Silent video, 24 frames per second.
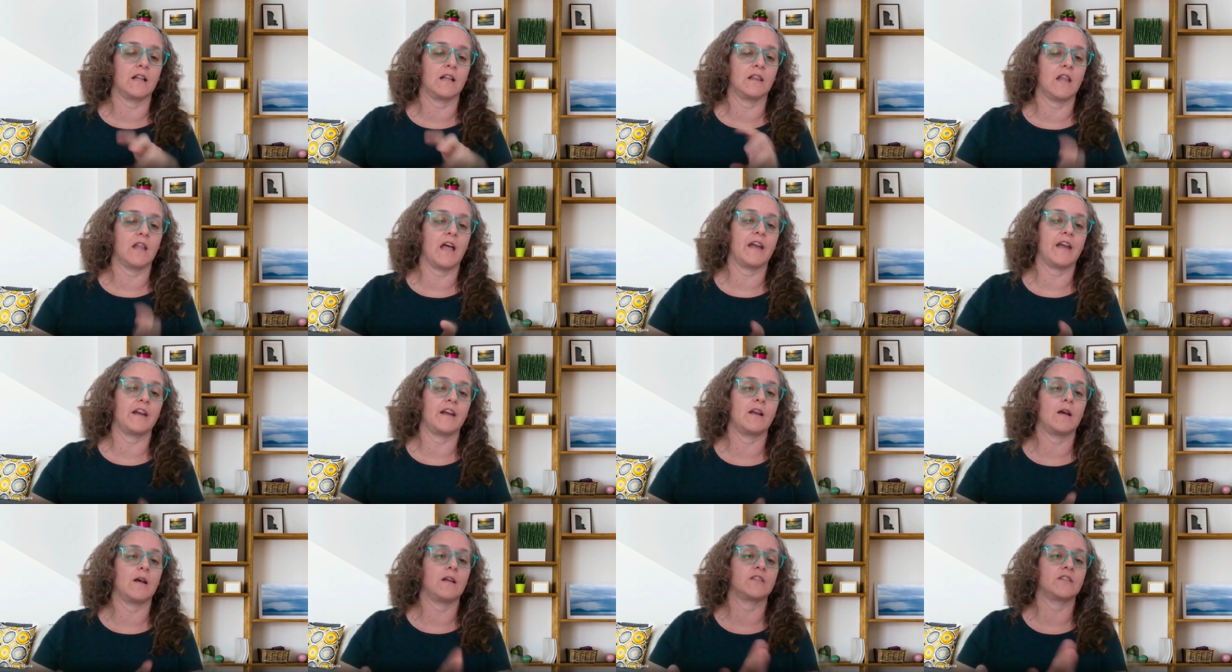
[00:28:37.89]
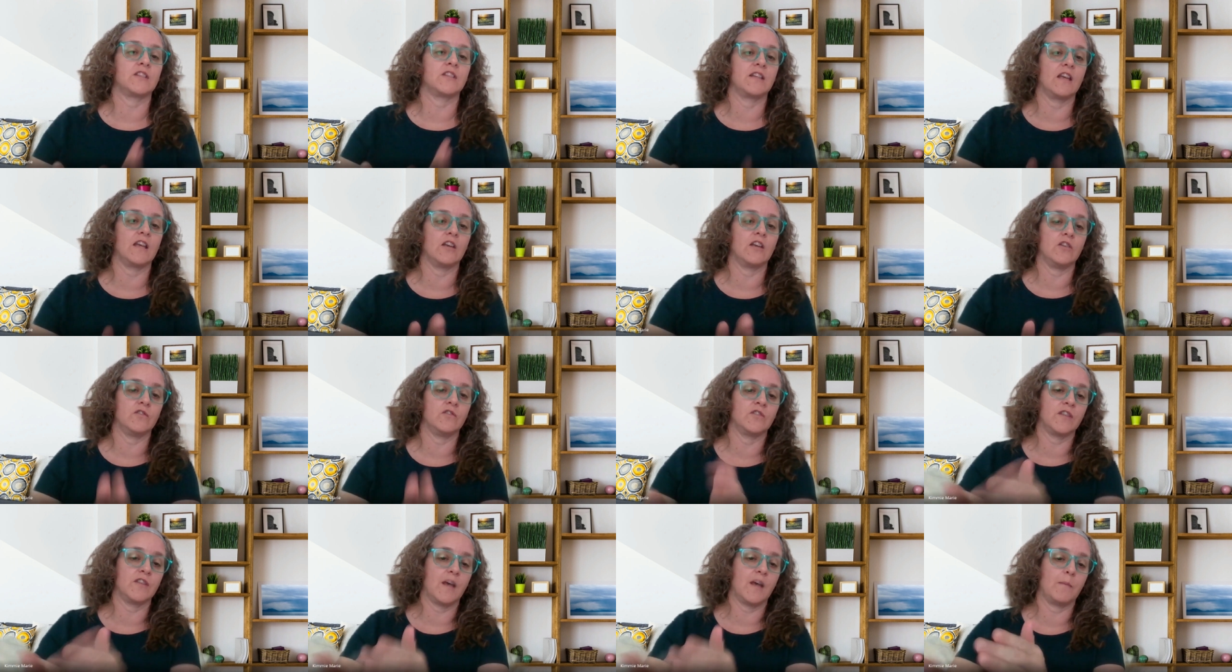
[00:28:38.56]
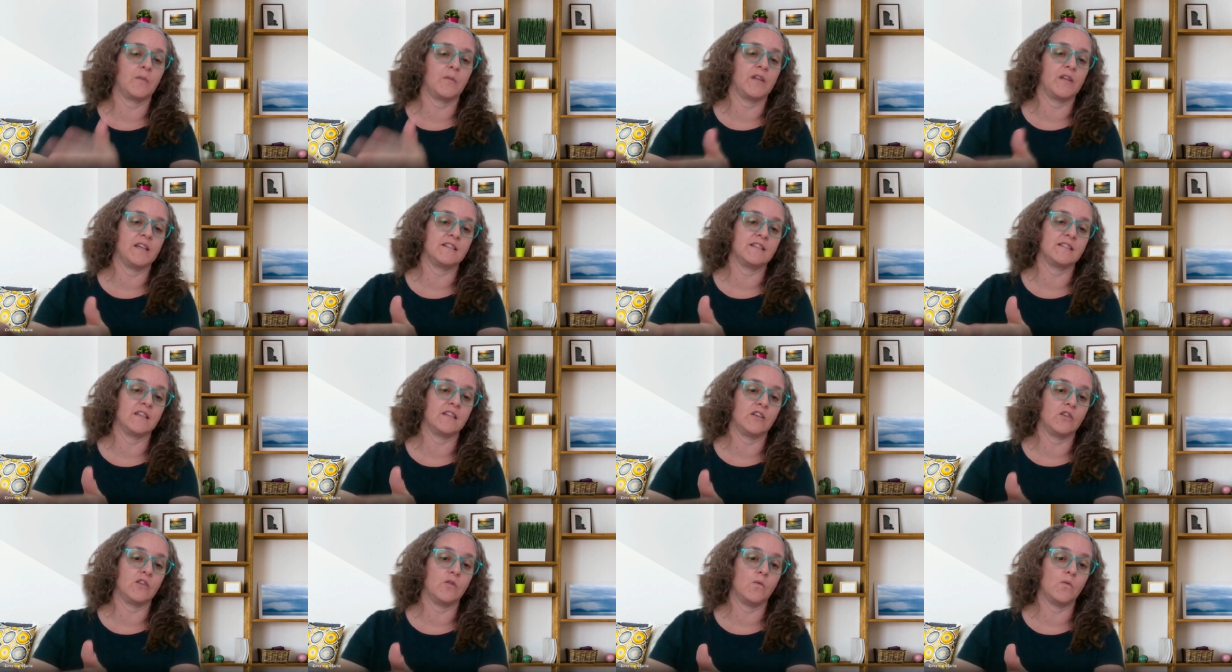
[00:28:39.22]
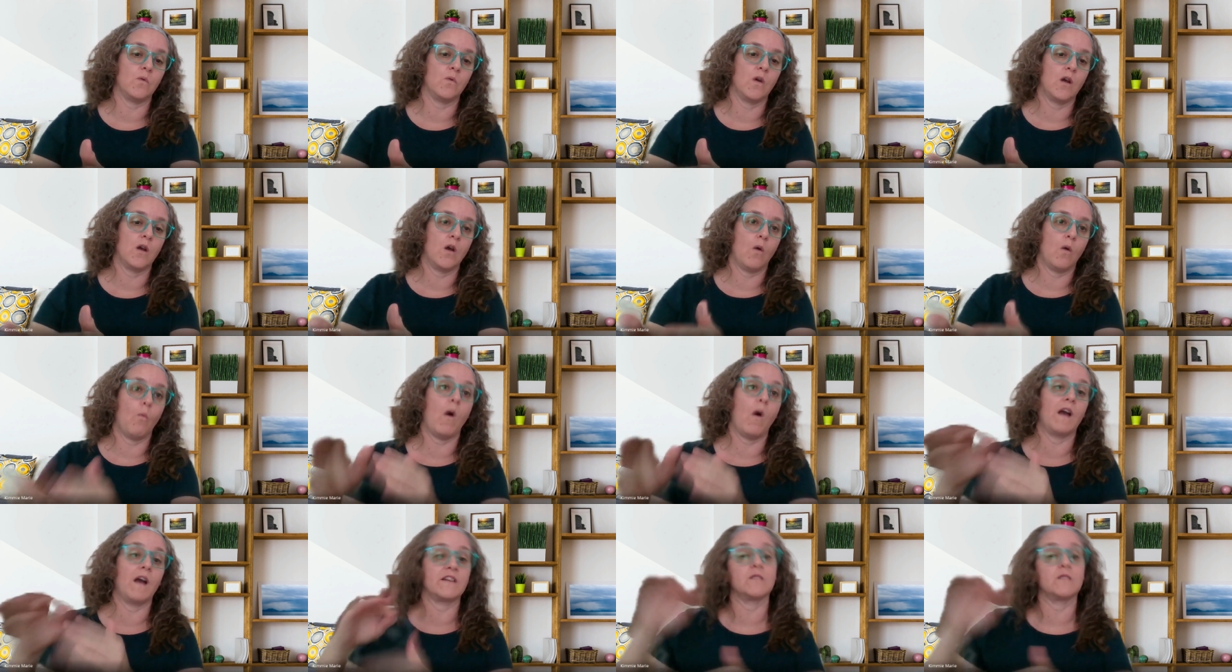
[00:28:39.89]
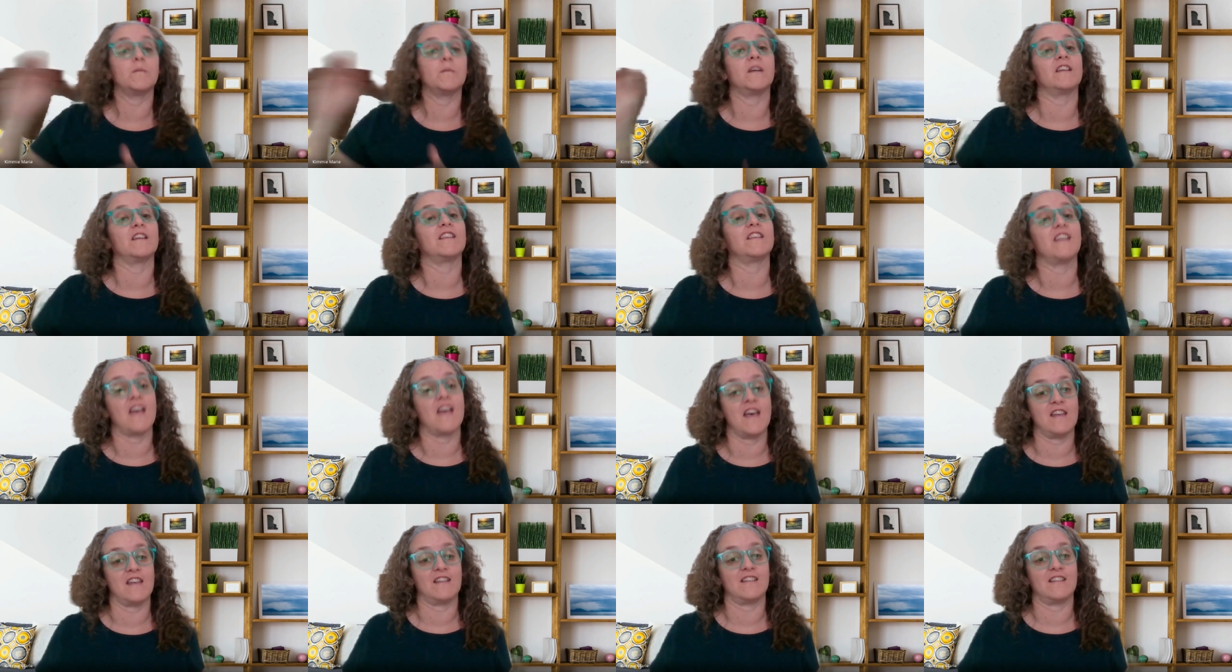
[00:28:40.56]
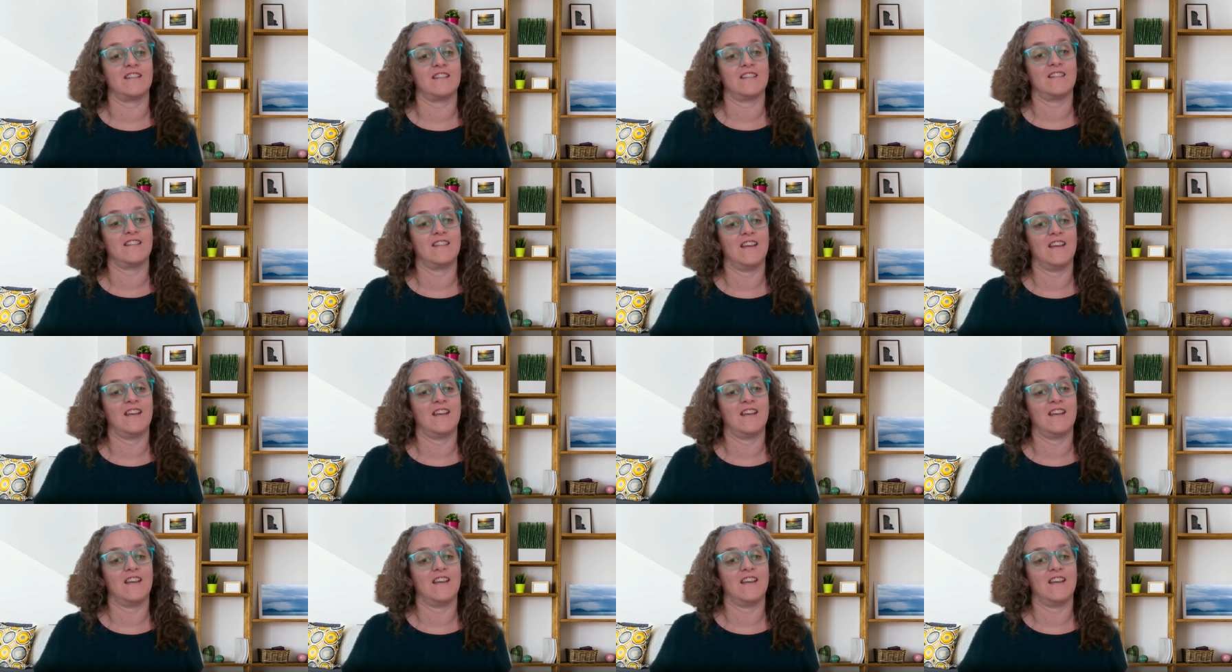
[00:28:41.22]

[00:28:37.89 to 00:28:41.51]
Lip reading: align up to get you to that place that you want to be at the end.